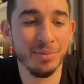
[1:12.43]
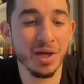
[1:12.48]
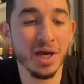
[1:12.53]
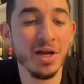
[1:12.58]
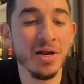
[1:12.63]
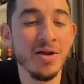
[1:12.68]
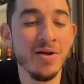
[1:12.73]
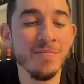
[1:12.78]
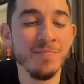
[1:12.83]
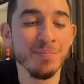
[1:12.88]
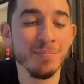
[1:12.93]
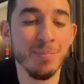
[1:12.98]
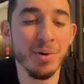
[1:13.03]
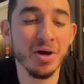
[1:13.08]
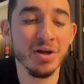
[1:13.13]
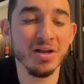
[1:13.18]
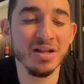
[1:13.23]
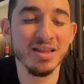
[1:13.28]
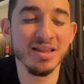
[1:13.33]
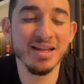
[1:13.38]
yet,
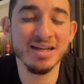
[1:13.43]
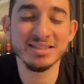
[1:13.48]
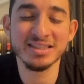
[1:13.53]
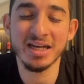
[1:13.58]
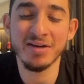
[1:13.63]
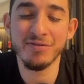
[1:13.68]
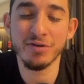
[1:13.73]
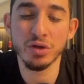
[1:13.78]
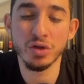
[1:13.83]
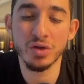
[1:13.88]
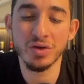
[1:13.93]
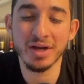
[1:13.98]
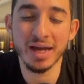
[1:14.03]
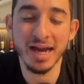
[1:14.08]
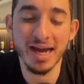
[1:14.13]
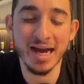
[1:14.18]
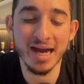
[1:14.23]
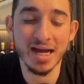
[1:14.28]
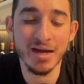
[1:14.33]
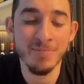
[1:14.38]
but let's have a look
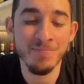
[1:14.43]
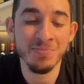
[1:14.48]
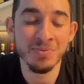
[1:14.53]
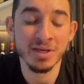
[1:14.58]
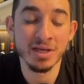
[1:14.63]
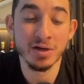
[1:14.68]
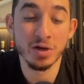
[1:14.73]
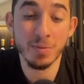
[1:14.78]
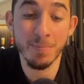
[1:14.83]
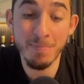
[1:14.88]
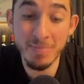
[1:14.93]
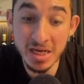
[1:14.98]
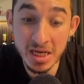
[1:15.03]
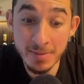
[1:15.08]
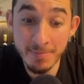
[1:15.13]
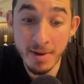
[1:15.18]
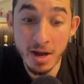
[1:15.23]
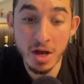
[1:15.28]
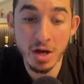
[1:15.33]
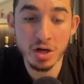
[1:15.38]
at
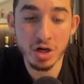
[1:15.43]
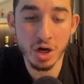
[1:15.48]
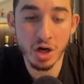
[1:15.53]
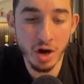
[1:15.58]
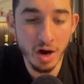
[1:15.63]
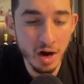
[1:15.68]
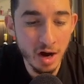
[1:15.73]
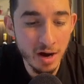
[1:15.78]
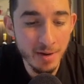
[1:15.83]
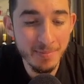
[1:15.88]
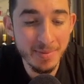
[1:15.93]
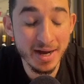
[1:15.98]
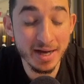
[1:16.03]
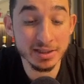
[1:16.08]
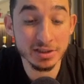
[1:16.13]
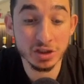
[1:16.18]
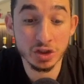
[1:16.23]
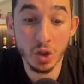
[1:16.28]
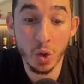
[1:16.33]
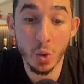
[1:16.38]
Meme Kombat.
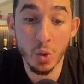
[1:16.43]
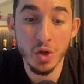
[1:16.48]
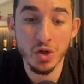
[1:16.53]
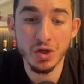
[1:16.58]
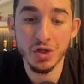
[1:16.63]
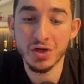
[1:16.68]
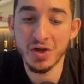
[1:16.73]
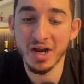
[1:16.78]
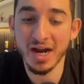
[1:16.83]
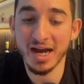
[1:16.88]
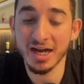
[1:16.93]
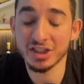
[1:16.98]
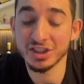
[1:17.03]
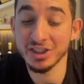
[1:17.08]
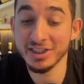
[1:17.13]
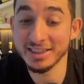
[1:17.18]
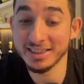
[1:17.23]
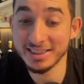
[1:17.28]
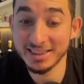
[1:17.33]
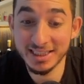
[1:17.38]
So you could
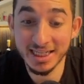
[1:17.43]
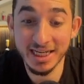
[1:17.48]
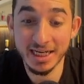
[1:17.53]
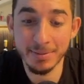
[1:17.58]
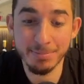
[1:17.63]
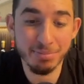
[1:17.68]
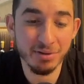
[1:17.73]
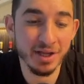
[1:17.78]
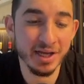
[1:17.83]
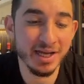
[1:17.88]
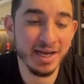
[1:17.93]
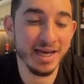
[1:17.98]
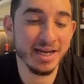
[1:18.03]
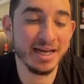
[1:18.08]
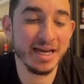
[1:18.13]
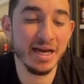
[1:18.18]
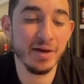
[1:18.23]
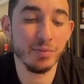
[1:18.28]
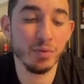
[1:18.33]
actually stake, play, and get